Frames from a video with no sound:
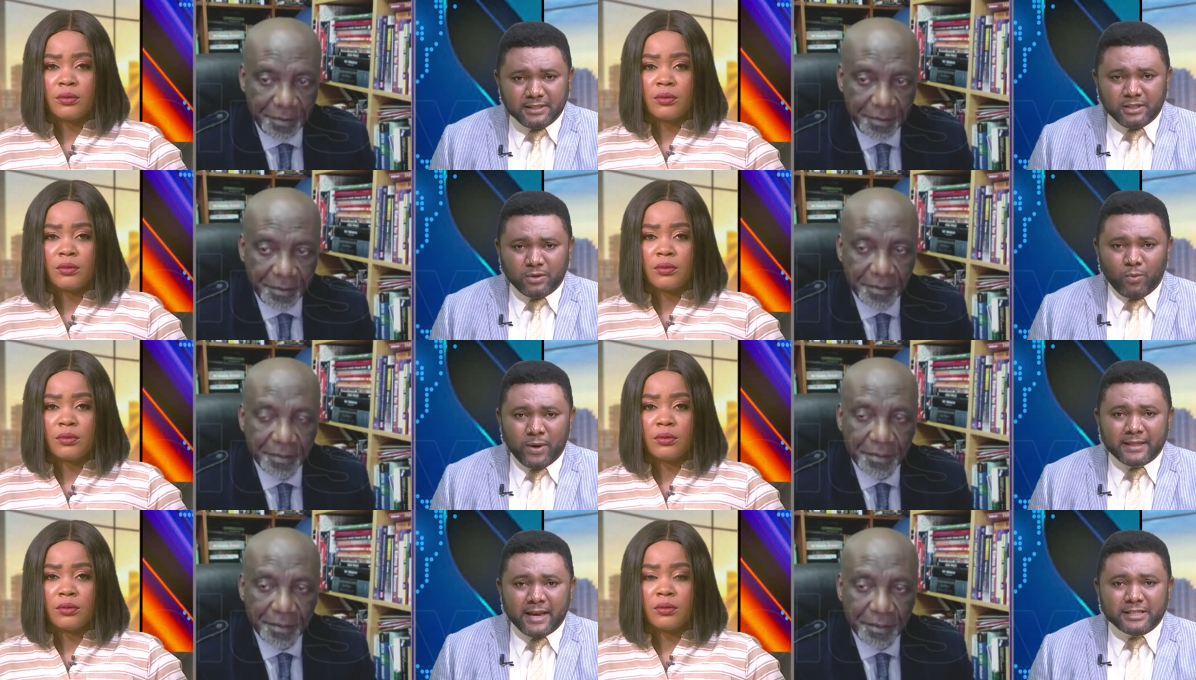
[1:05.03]
Speaker 1: You know,
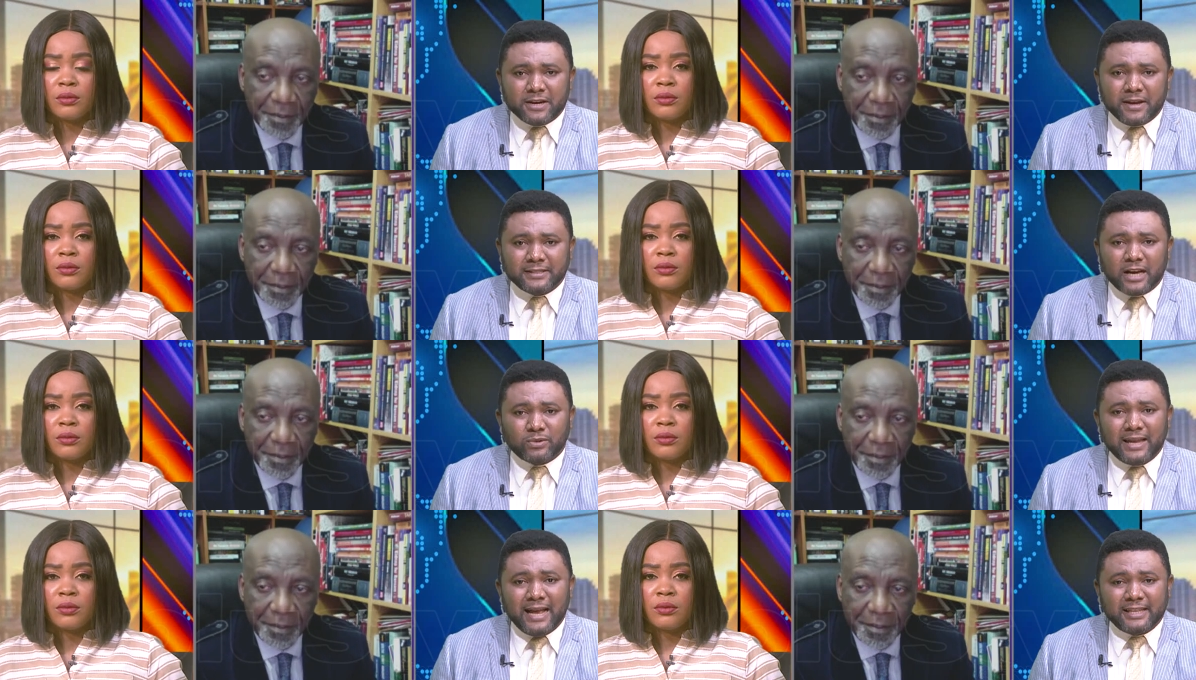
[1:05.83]
when Nigeria is
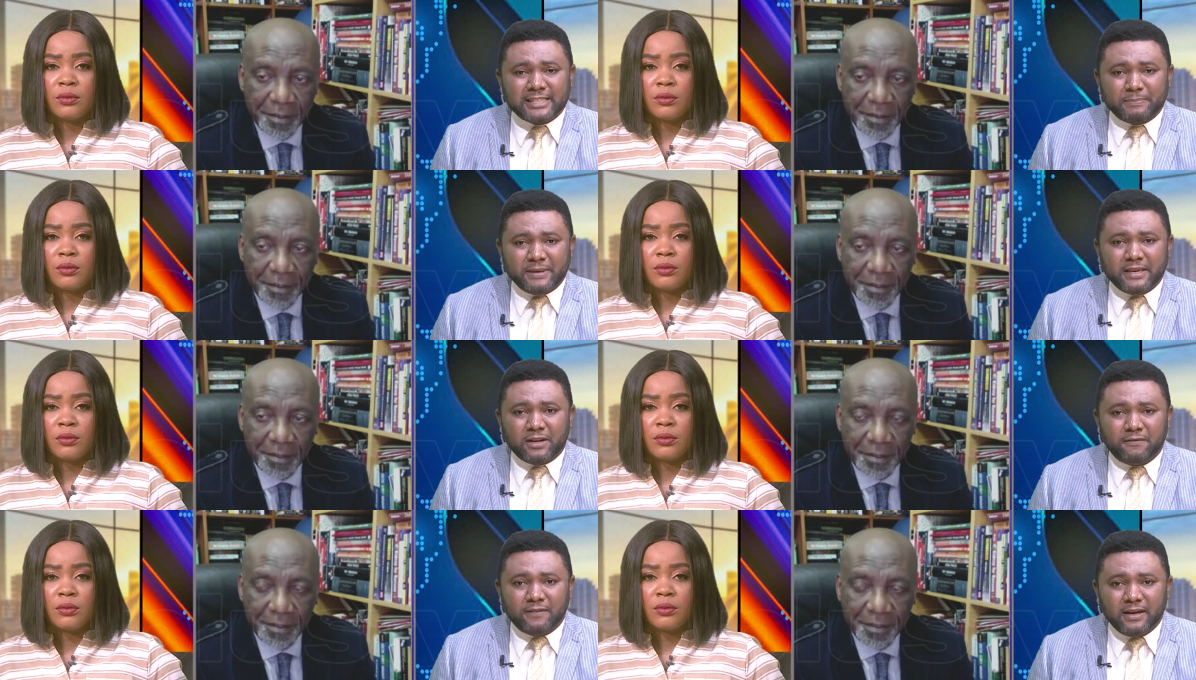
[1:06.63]
actually at its peak
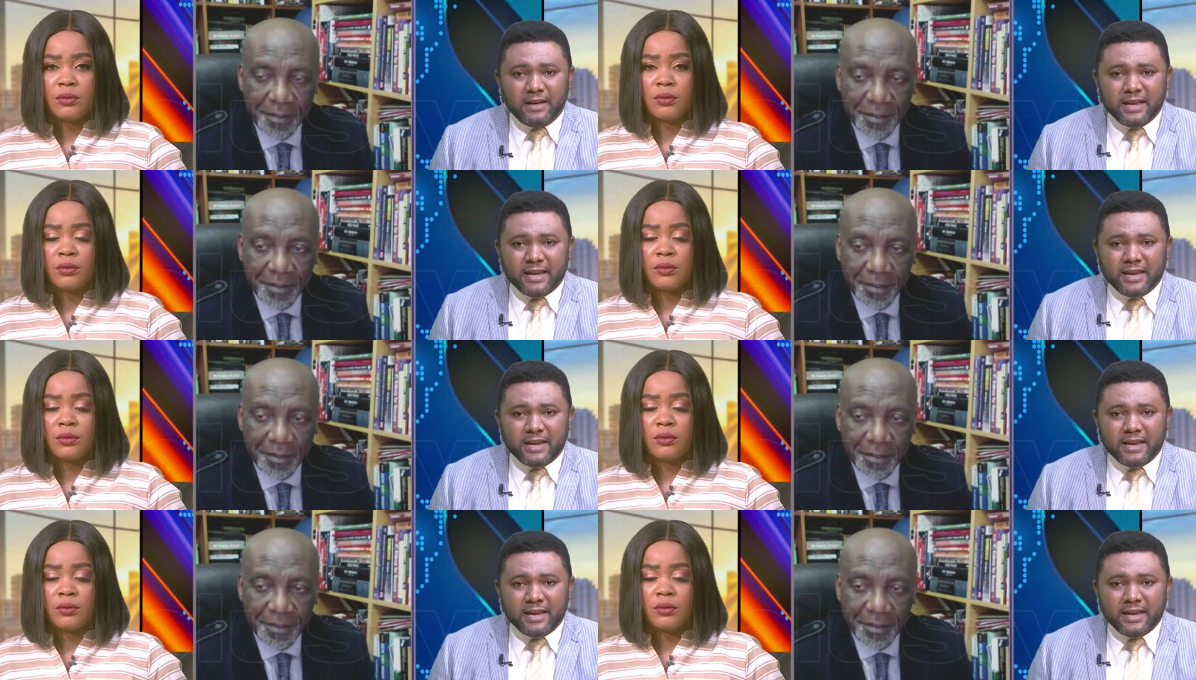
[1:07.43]
of, uh,